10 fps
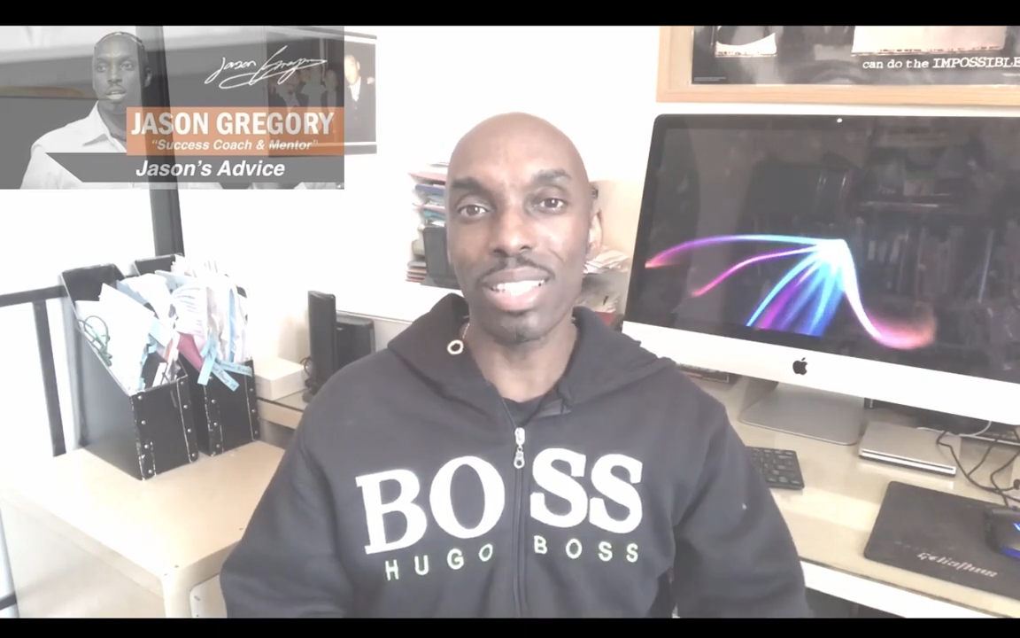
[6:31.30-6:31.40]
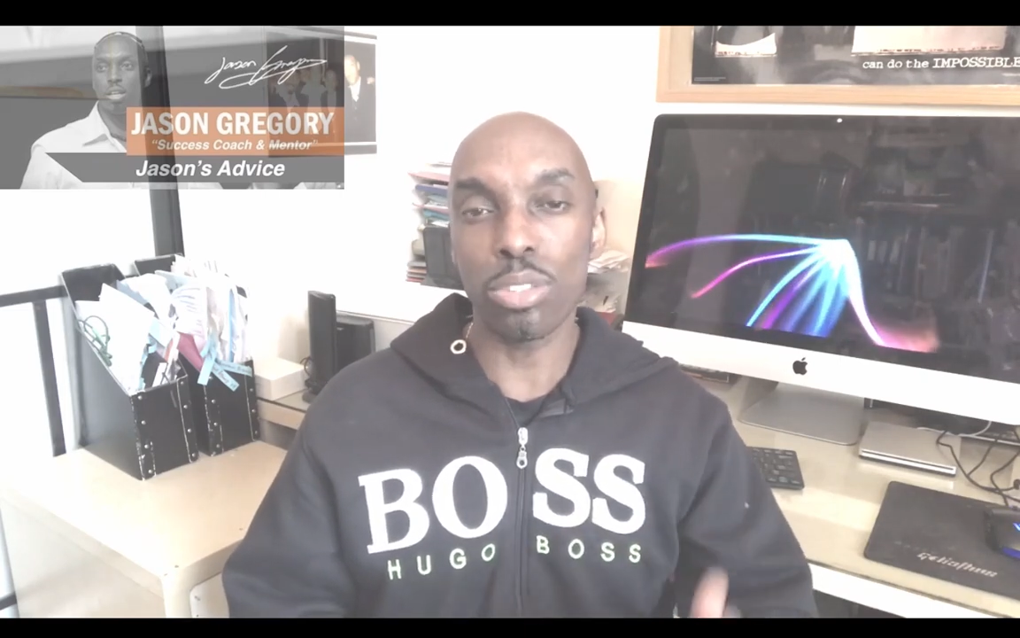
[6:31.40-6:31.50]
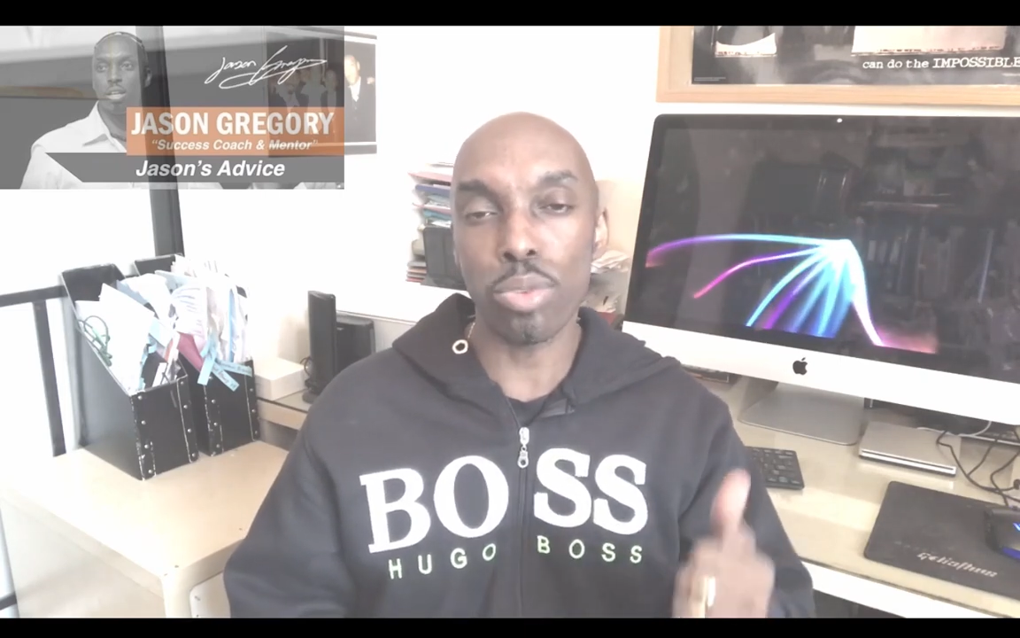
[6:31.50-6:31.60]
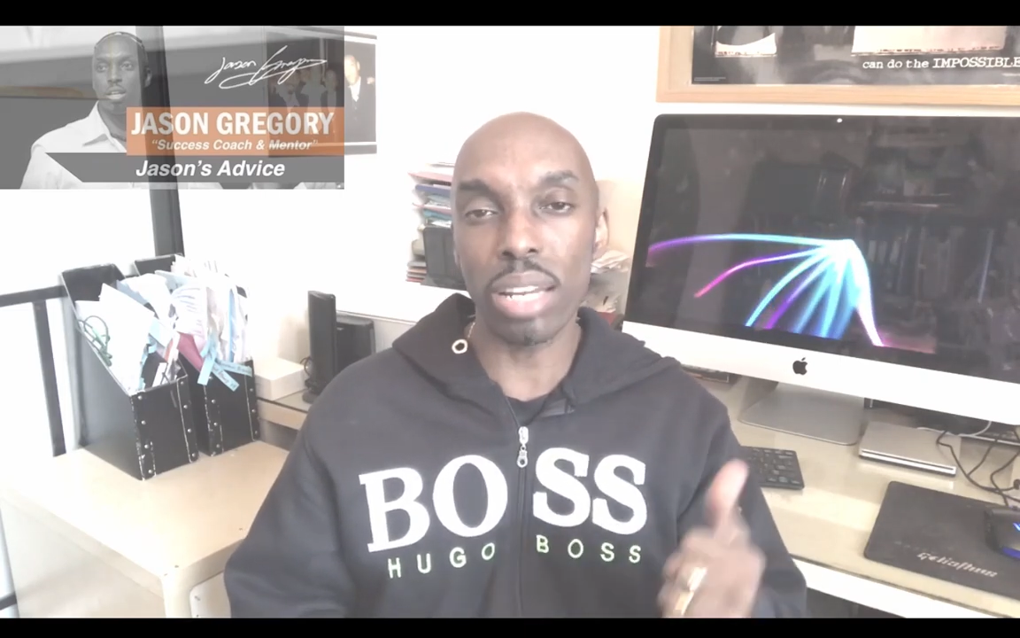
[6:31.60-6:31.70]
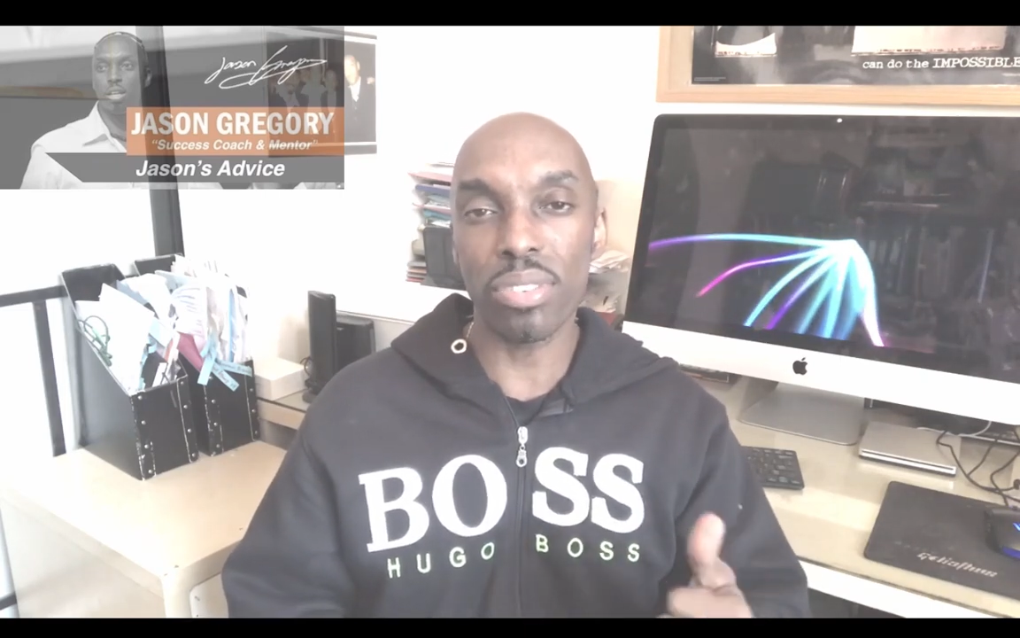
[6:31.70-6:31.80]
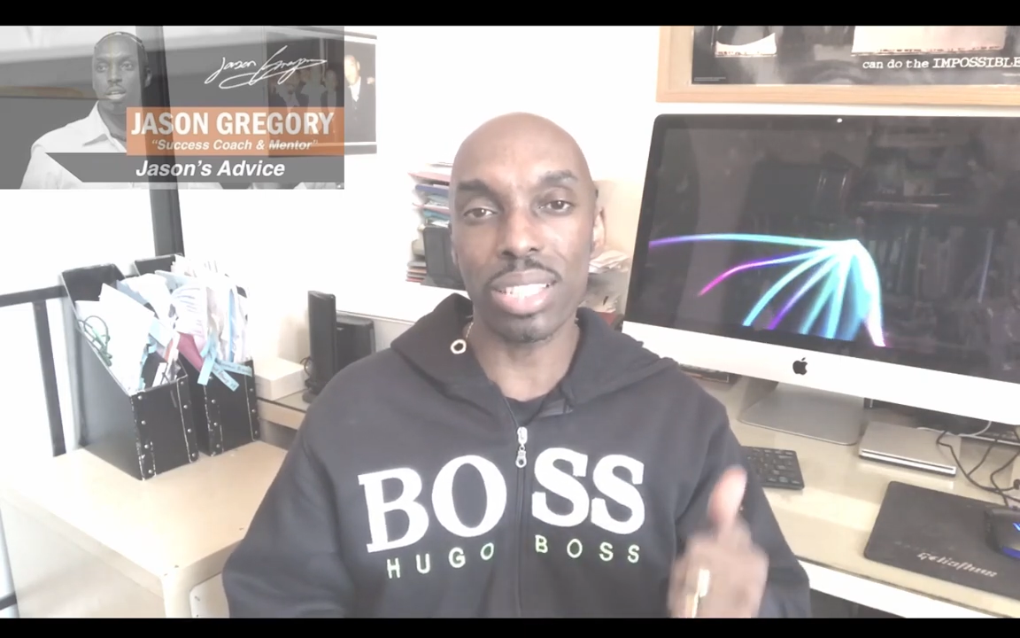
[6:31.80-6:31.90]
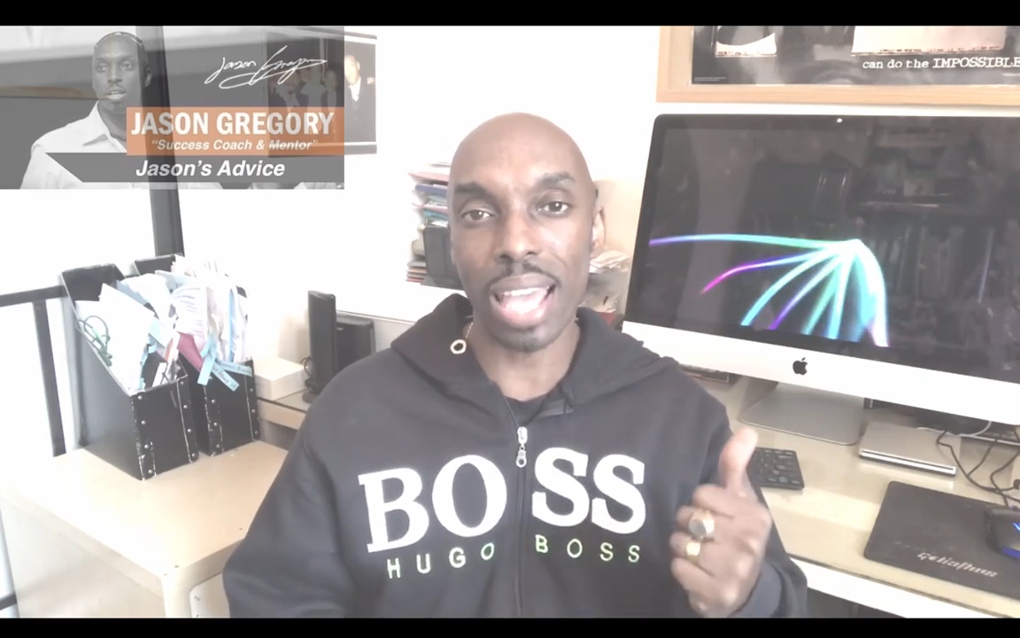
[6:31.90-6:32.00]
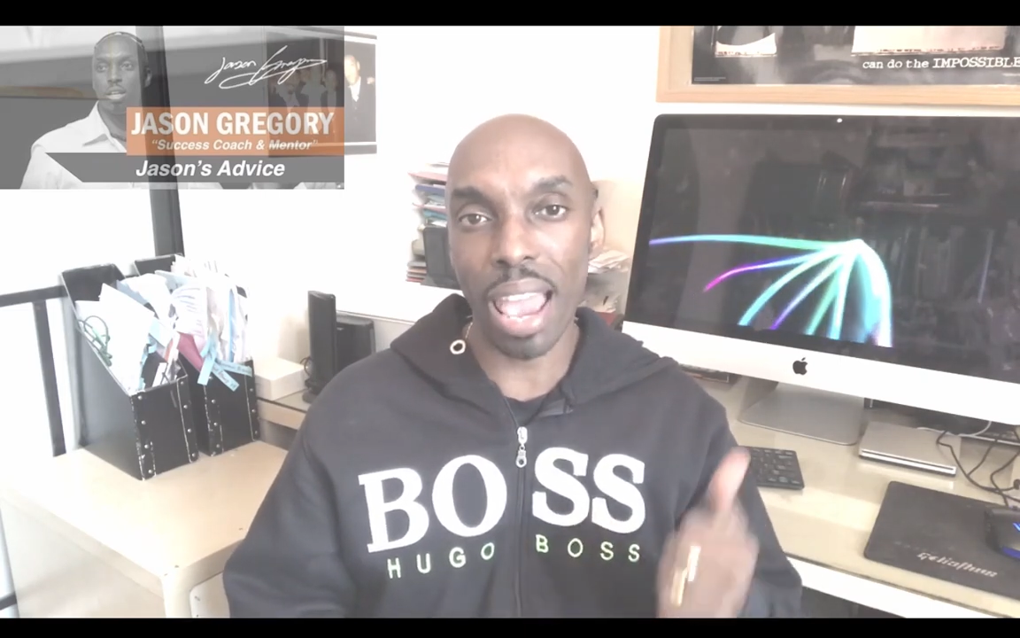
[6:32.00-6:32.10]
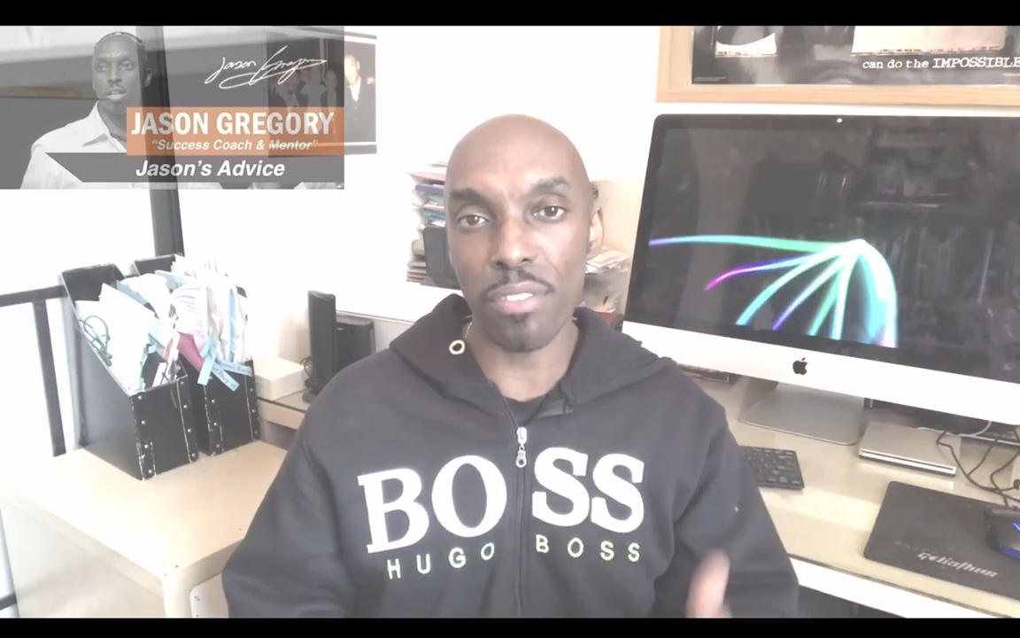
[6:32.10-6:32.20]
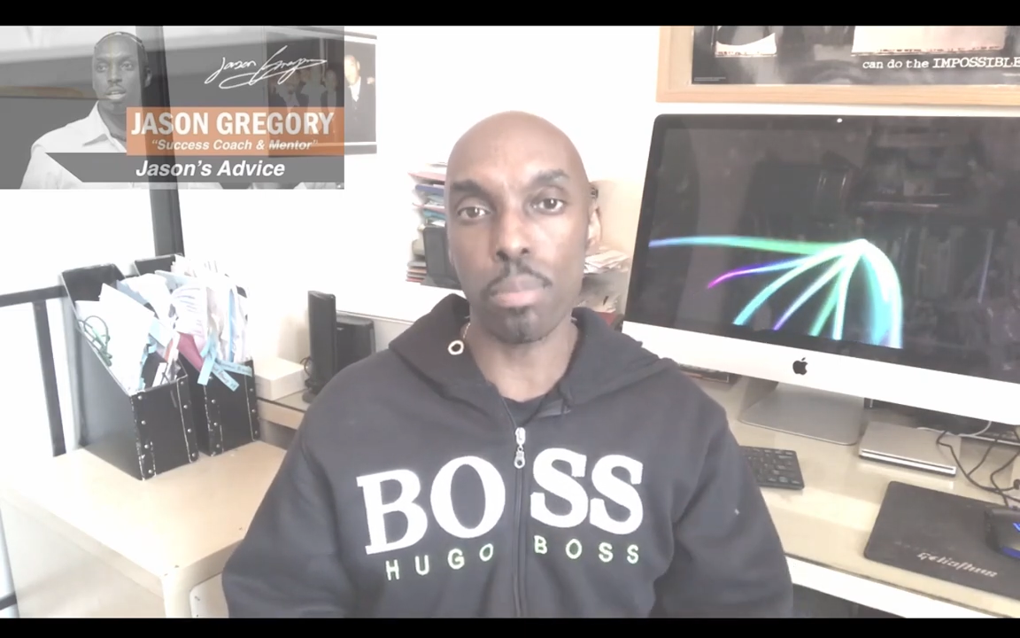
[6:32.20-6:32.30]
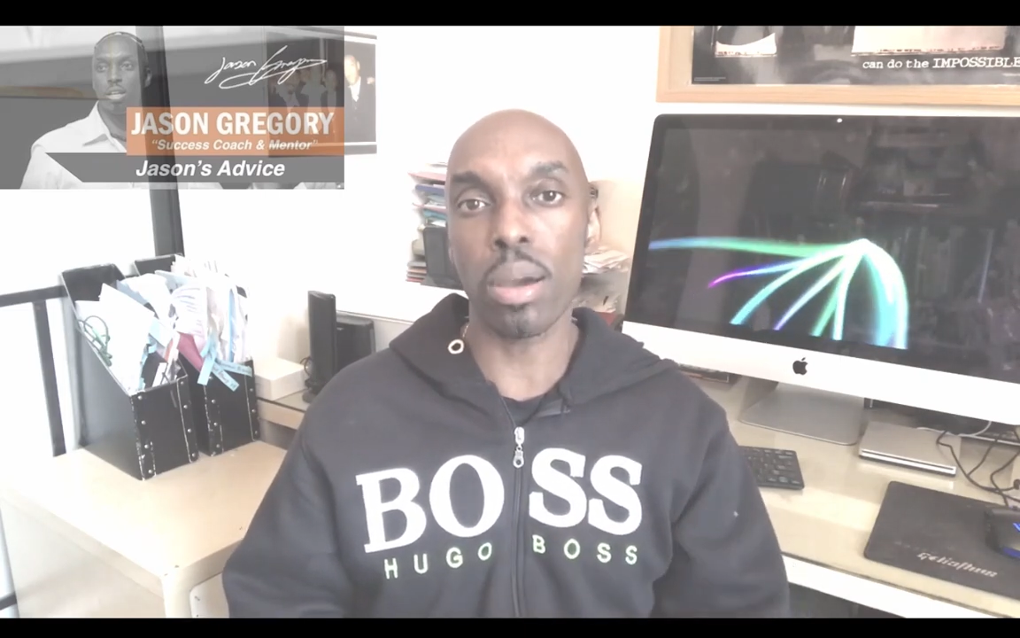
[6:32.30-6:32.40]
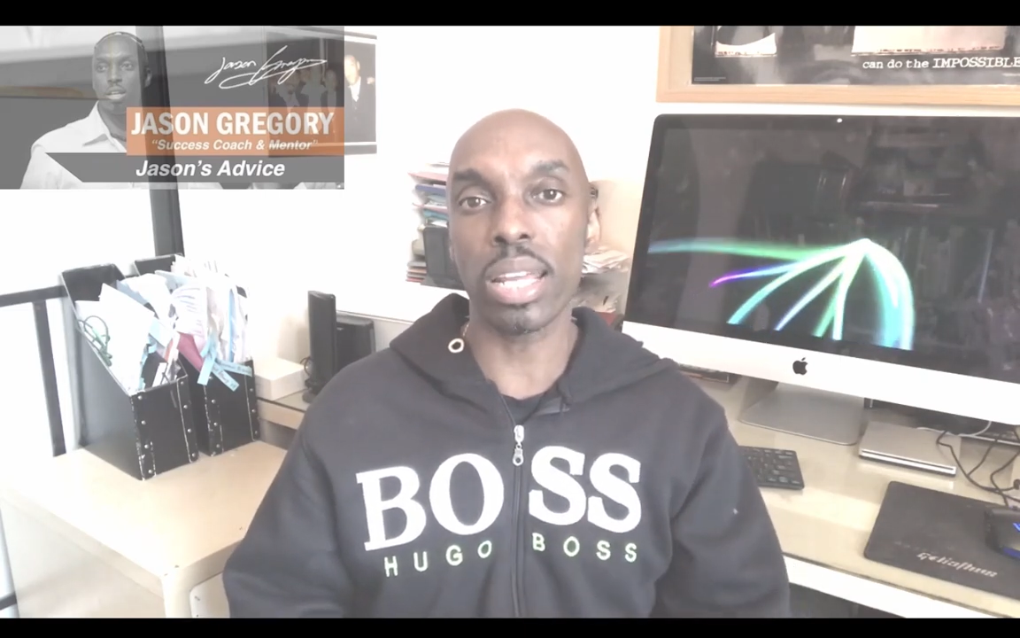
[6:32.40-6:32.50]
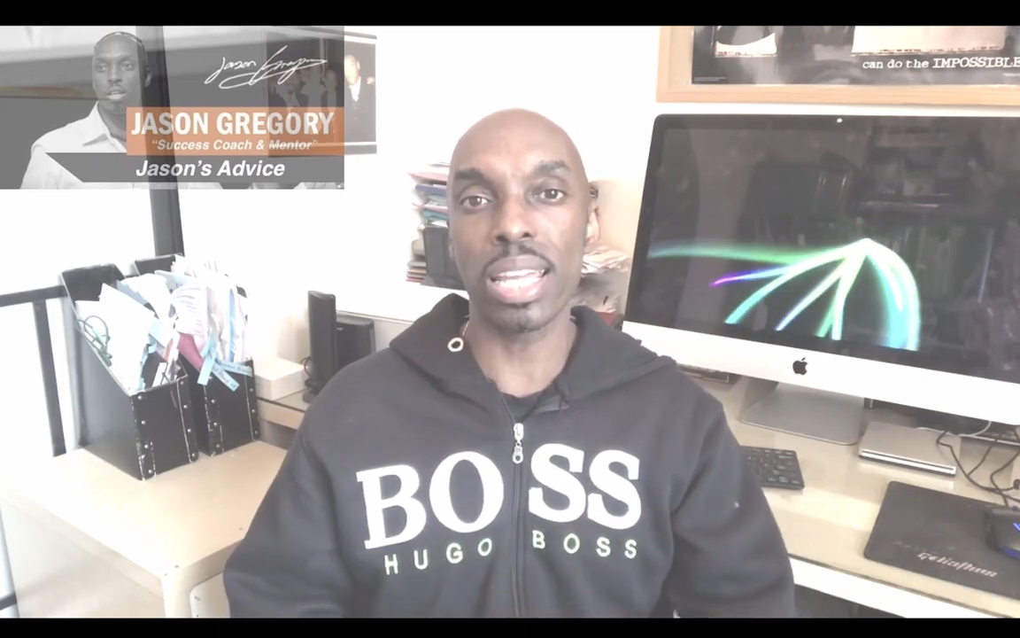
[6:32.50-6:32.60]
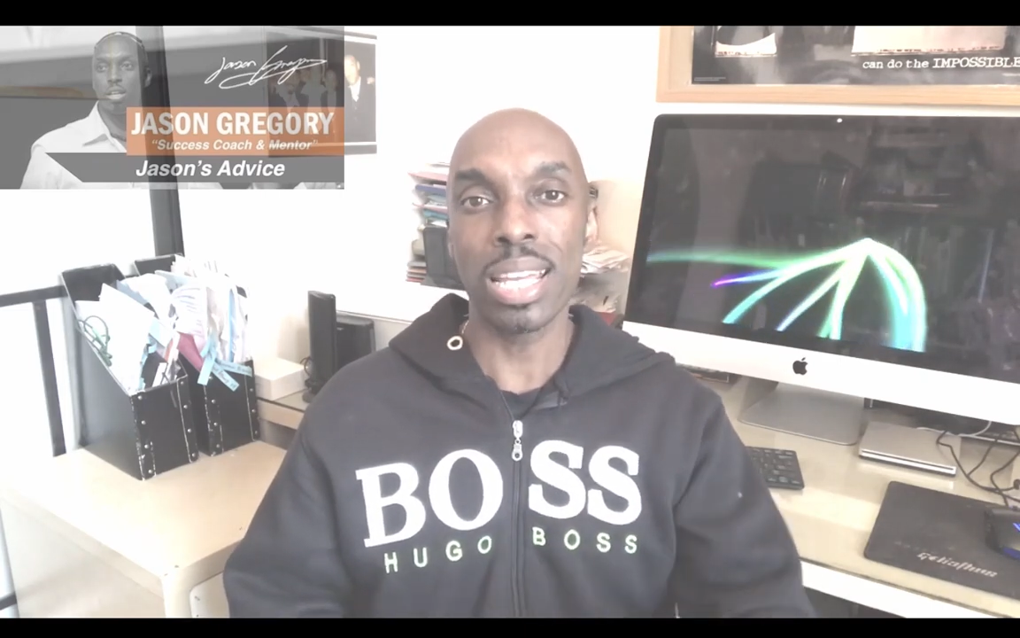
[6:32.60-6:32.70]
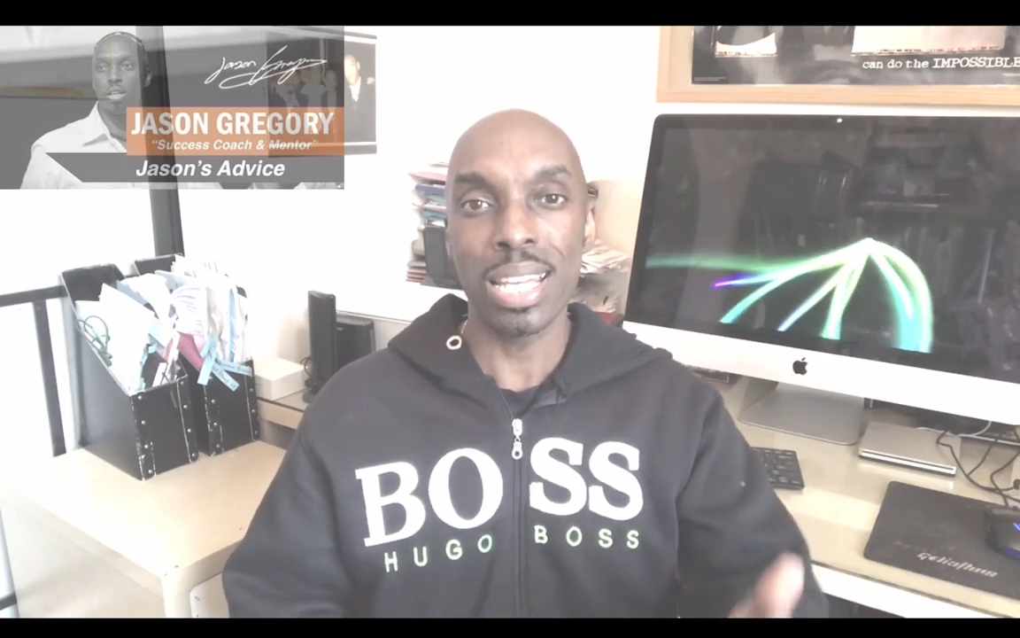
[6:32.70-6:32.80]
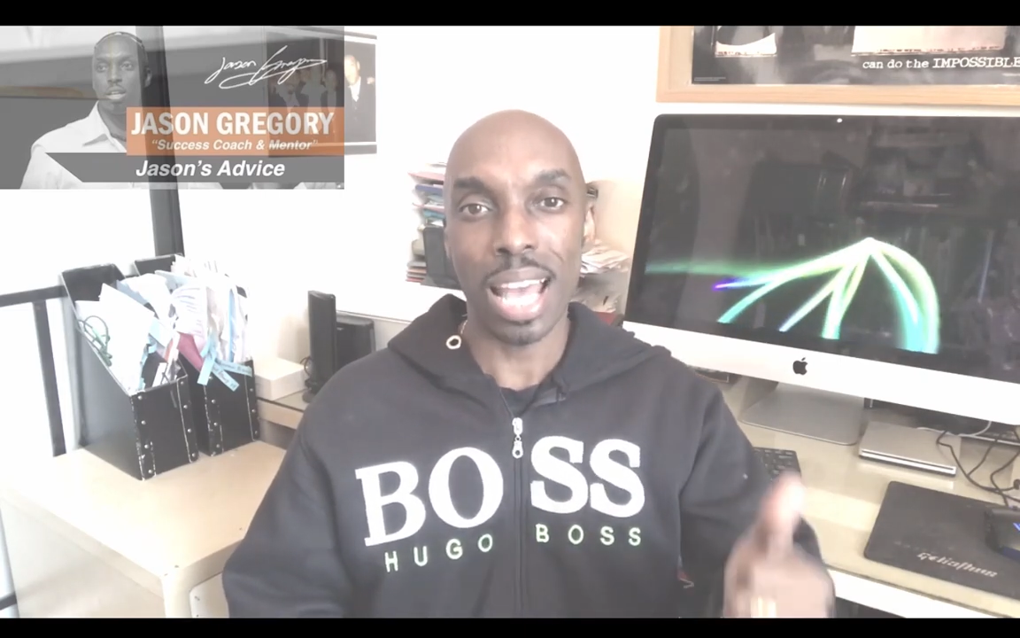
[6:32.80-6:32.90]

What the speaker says: is relevant to everybody,